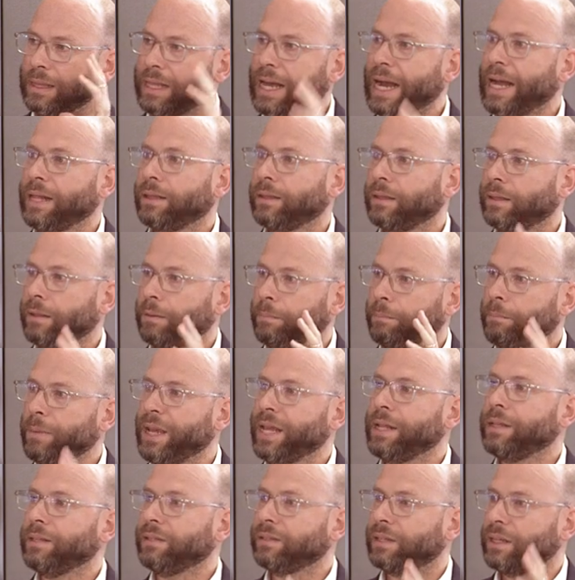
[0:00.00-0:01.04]
that
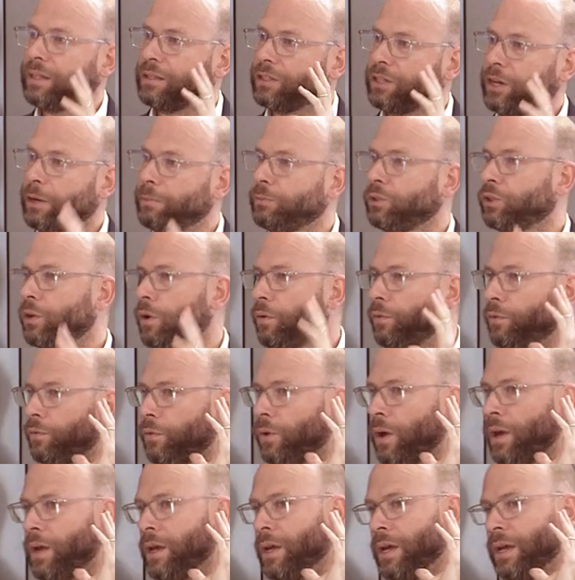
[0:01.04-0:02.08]
means in terms of
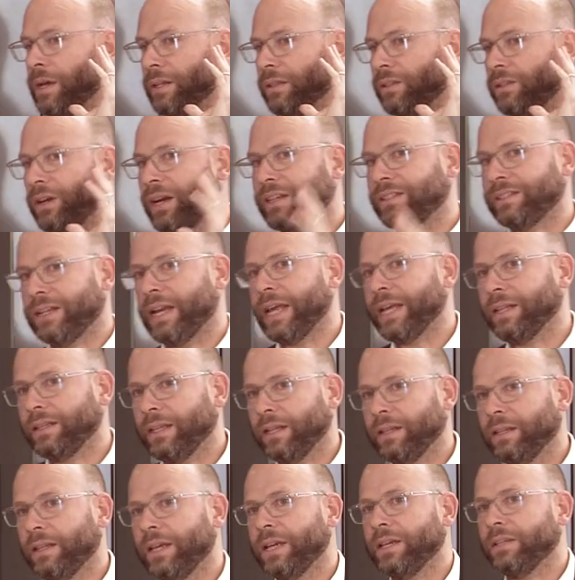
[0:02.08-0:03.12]

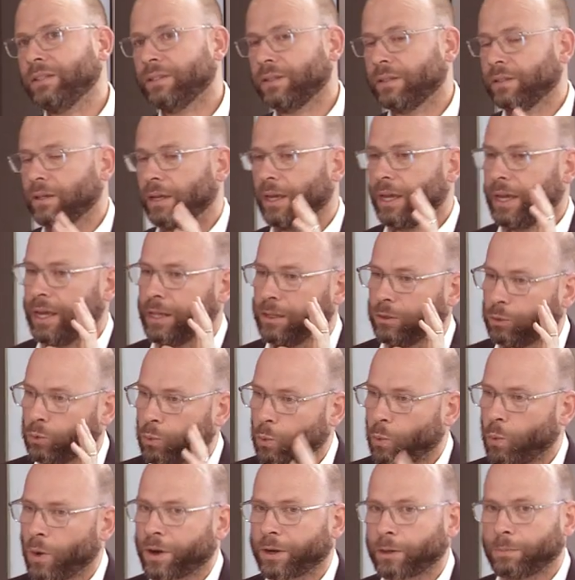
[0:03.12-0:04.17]
translating this into
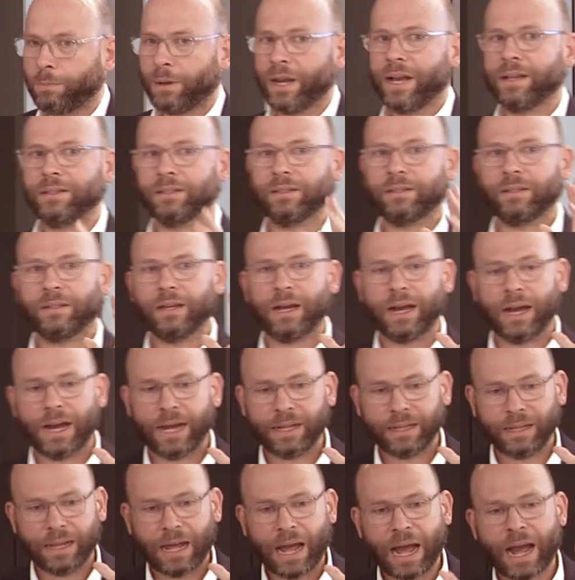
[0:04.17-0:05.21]
work plans
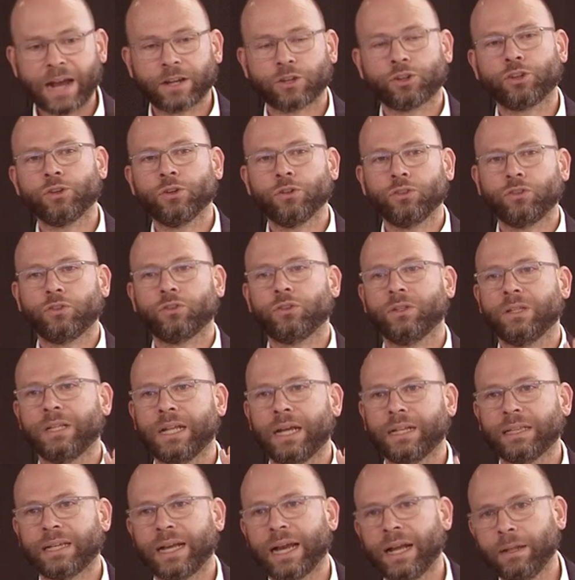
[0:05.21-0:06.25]
and actions
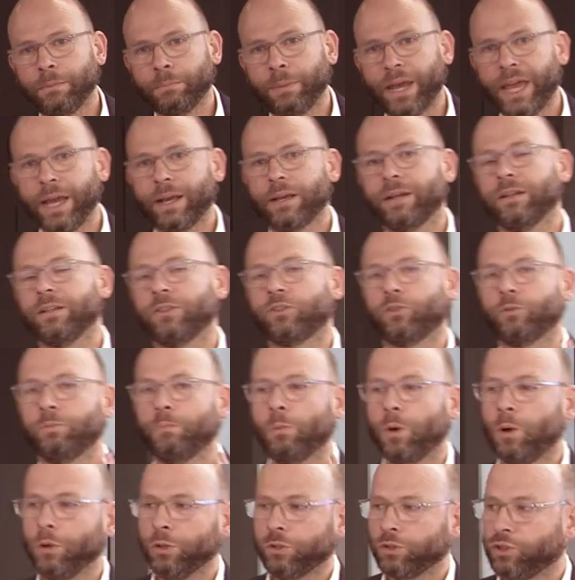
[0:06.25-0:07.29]
that can make
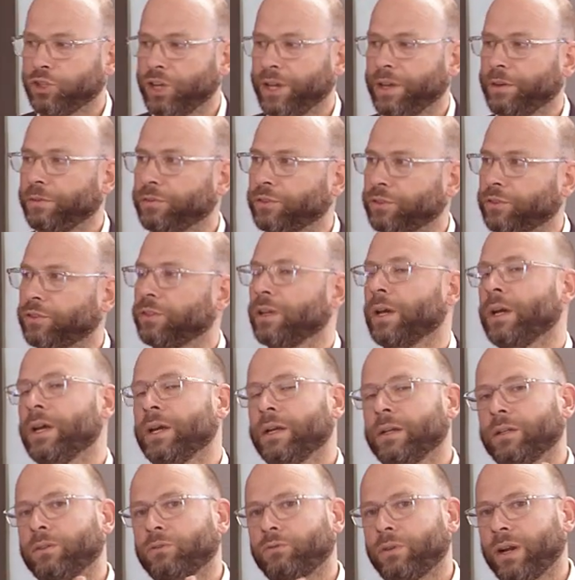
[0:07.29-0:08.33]
small shifts,
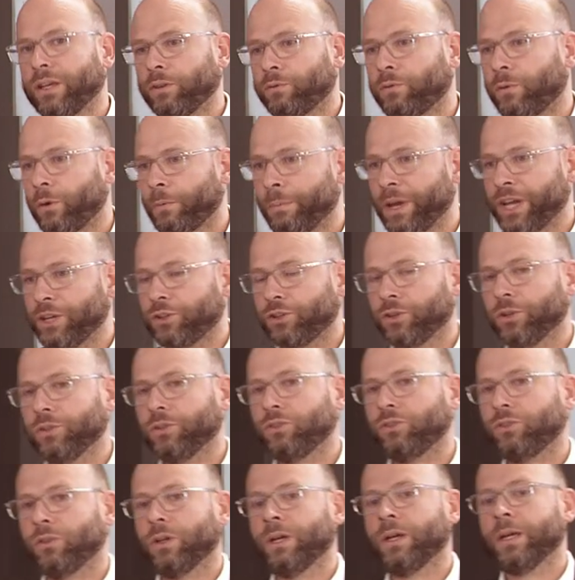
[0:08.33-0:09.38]

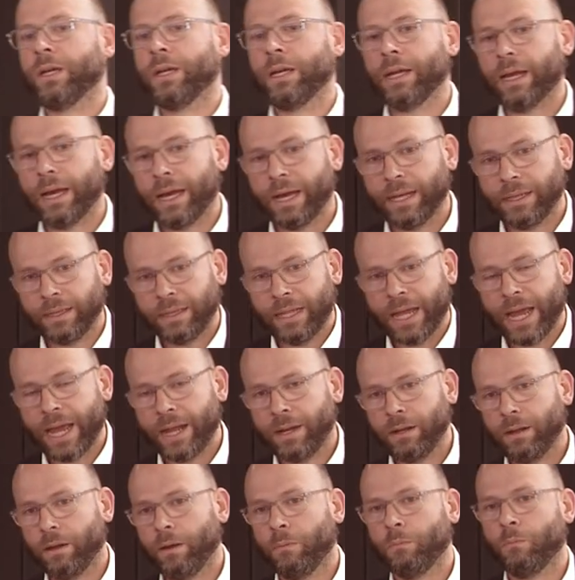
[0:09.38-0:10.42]
transformations, and
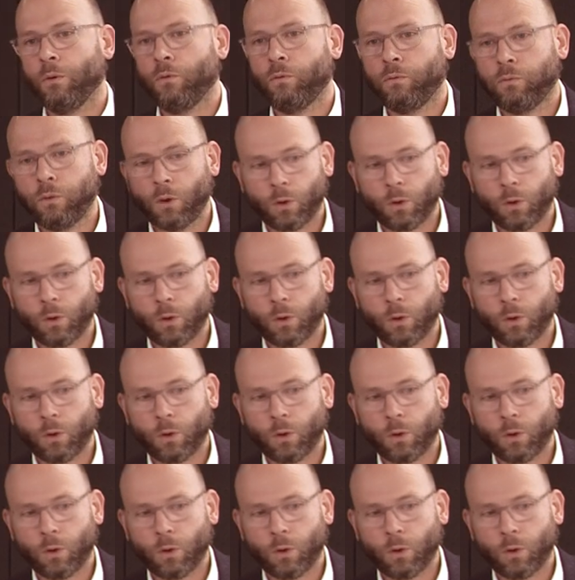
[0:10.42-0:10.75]
then move